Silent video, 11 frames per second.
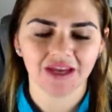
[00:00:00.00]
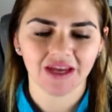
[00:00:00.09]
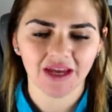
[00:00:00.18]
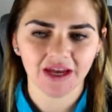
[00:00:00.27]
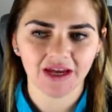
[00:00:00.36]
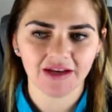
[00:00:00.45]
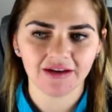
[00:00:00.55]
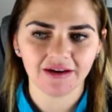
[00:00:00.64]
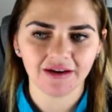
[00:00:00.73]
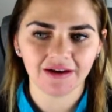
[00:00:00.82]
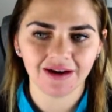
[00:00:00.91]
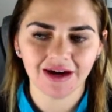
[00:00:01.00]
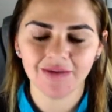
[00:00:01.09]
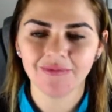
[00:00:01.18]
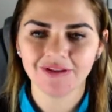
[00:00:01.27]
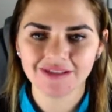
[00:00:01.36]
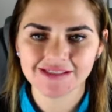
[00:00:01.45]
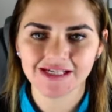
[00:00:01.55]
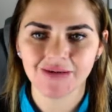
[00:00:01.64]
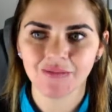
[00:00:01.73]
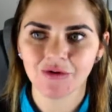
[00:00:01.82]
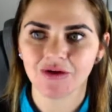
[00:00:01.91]
And I'm an
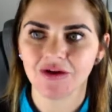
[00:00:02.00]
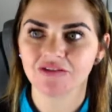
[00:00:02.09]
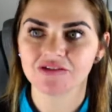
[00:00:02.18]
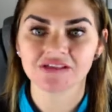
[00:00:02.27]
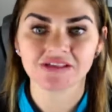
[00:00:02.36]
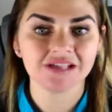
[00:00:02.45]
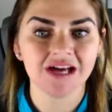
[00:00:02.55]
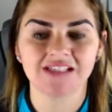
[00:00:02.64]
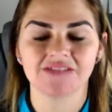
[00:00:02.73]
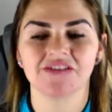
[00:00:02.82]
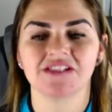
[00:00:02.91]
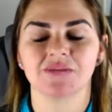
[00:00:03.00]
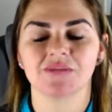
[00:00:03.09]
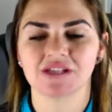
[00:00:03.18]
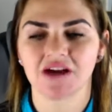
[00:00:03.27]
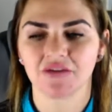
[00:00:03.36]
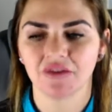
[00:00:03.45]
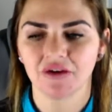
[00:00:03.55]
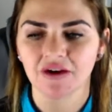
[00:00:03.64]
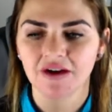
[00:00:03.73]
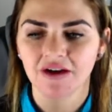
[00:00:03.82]
example, and there's lots of examples out there